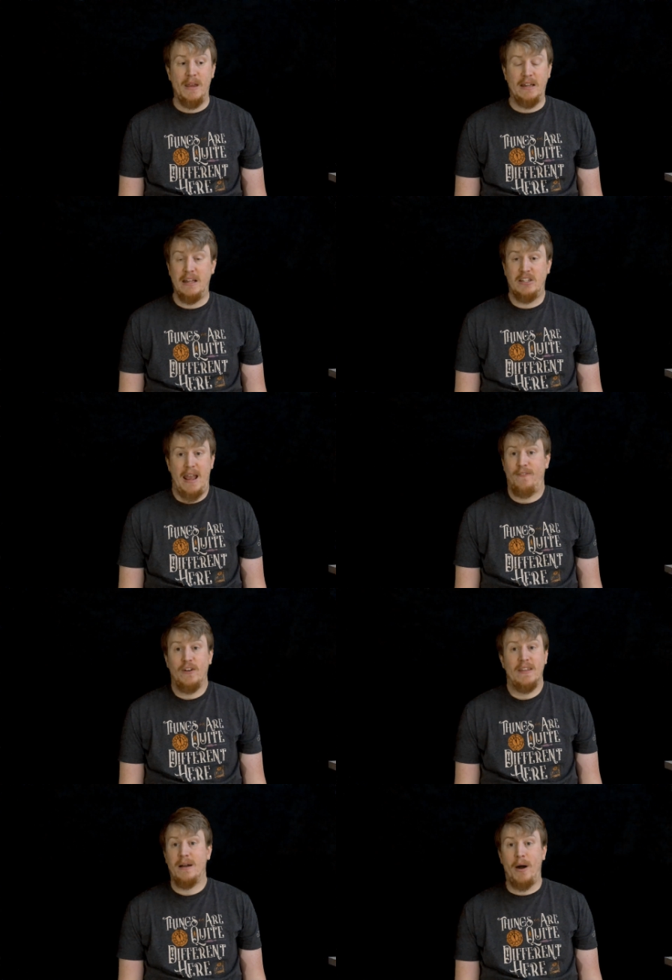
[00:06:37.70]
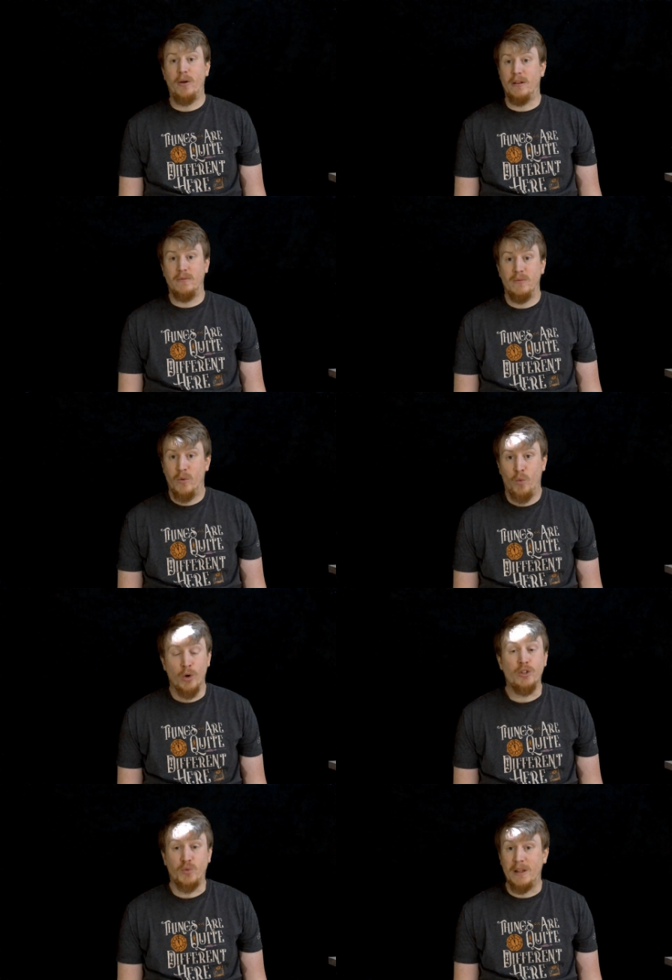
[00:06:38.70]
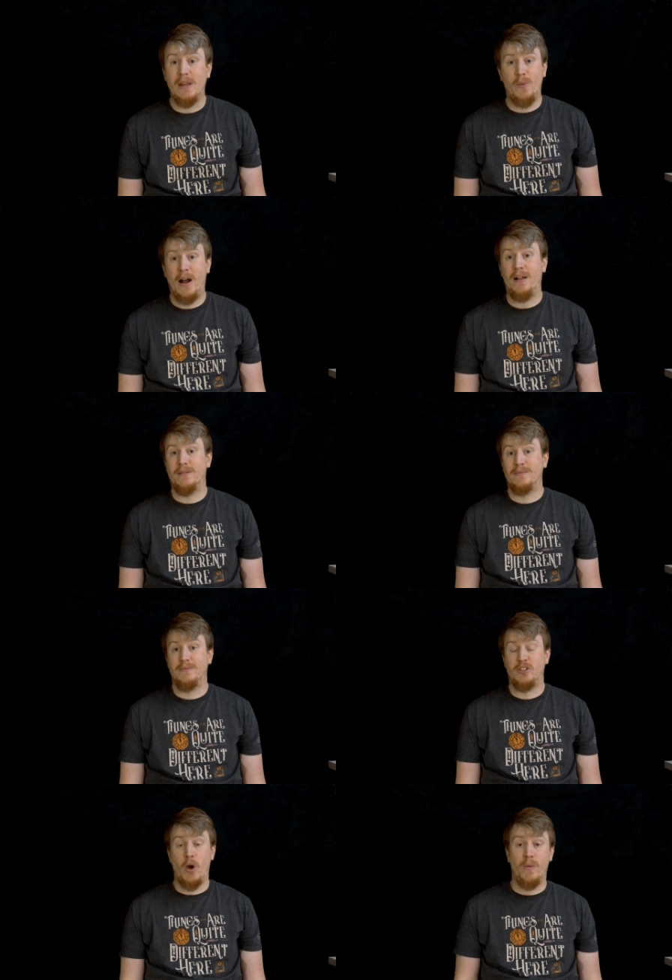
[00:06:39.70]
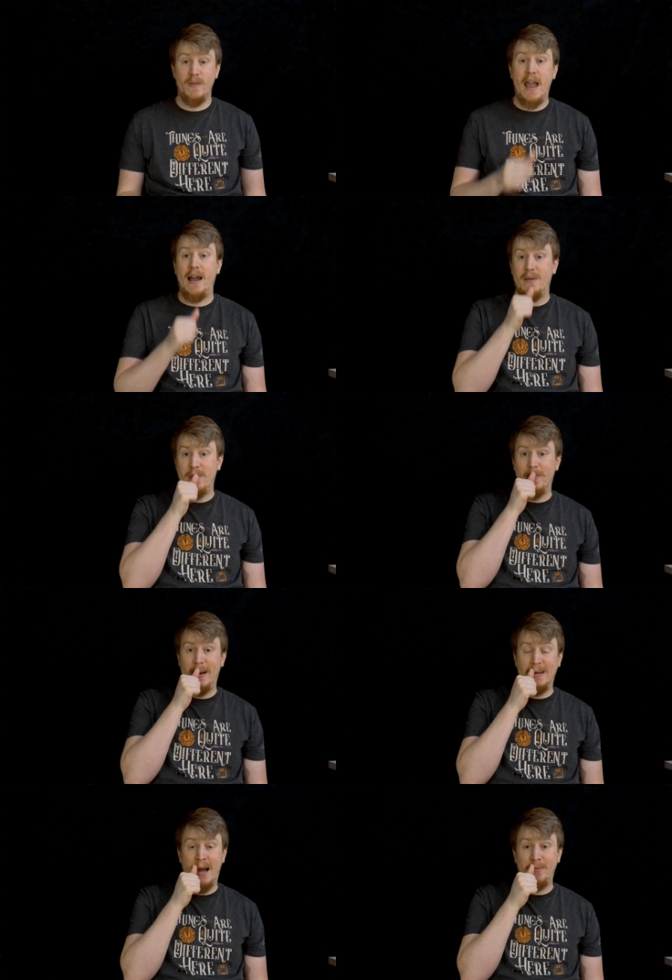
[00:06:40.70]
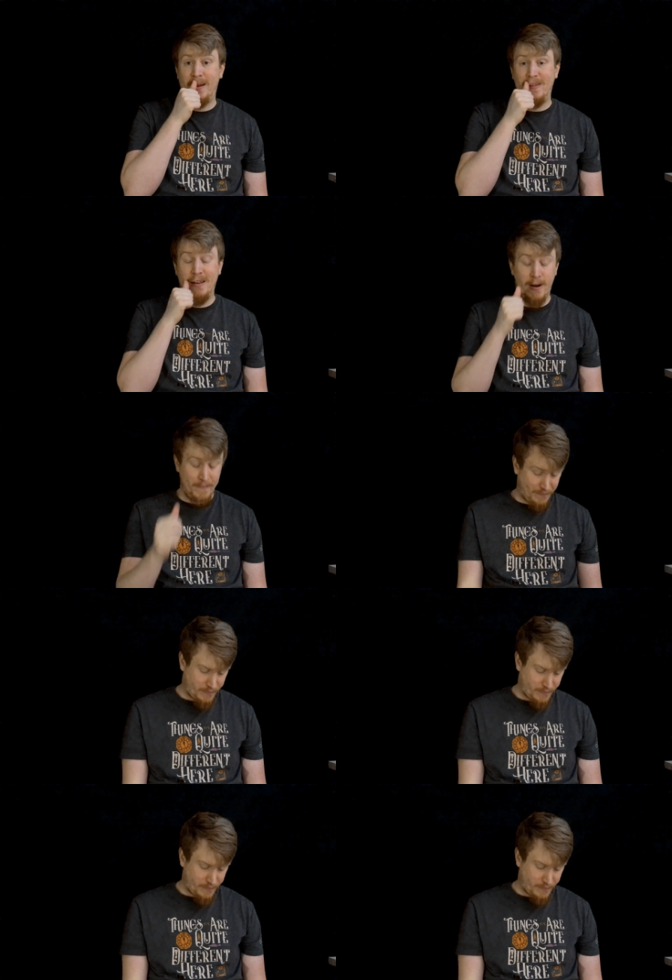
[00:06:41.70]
It's everything about it works really well. So yeah, it made my top 10 of the year.